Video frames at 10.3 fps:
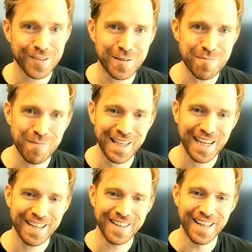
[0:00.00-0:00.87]
So it's
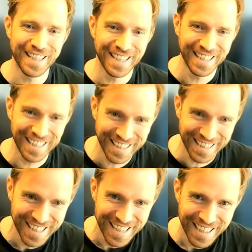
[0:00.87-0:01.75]
me and
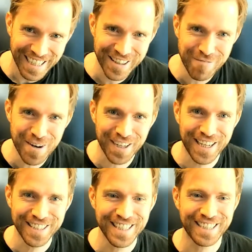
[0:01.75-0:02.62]
a
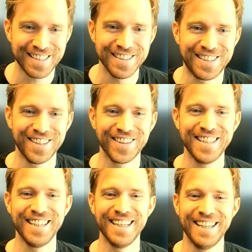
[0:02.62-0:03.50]
Michael Jackson
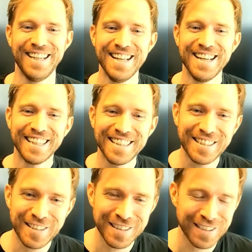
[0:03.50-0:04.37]
song.
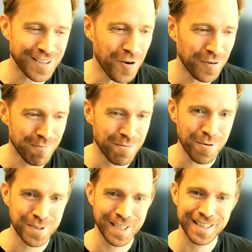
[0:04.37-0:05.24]
That's the only
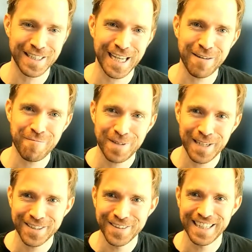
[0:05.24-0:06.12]
music that I have
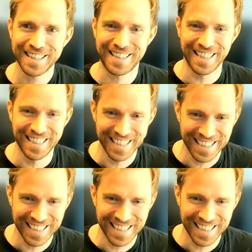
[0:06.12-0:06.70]
played on that